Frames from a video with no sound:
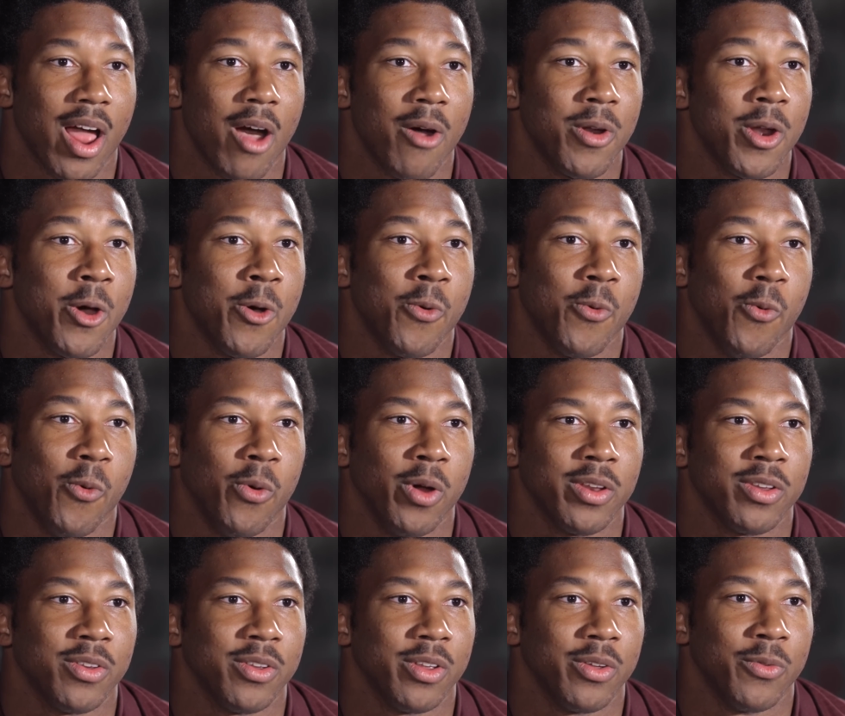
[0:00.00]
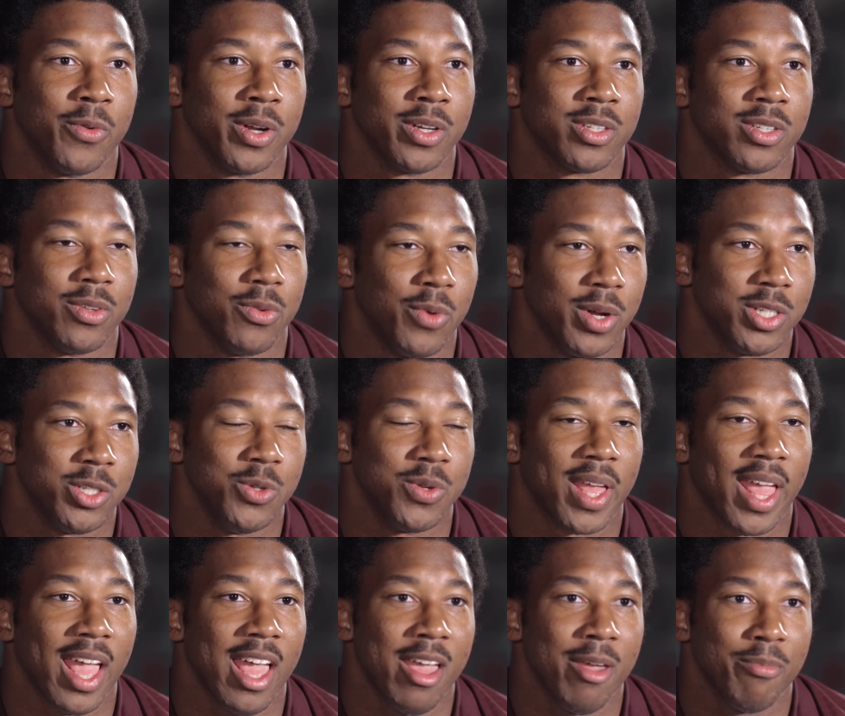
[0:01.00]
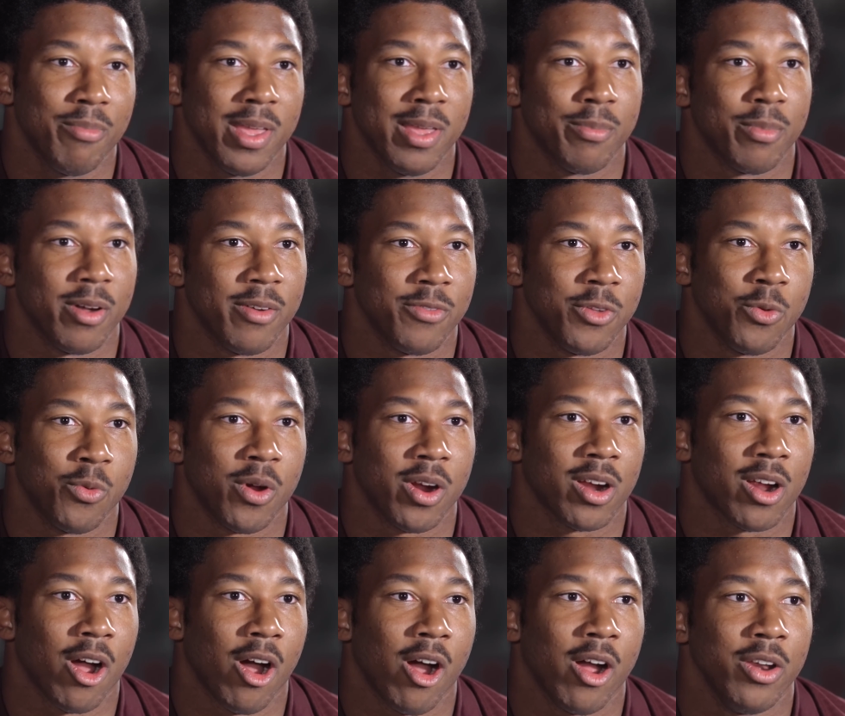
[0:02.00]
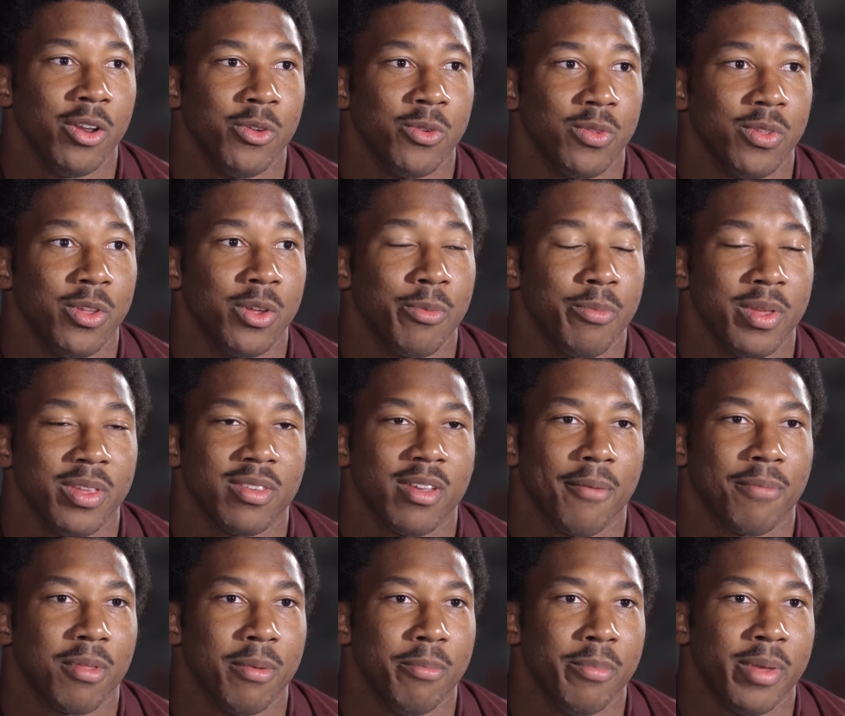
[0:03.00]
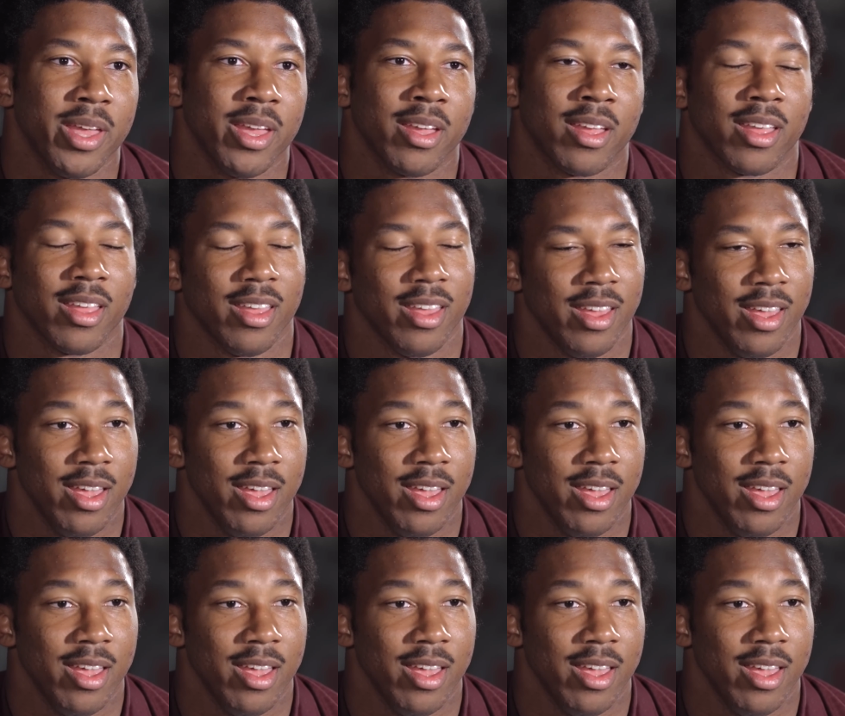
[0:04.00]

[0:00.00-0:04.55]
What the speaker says: I don't know what you can be, but if you work hard, you can be something big.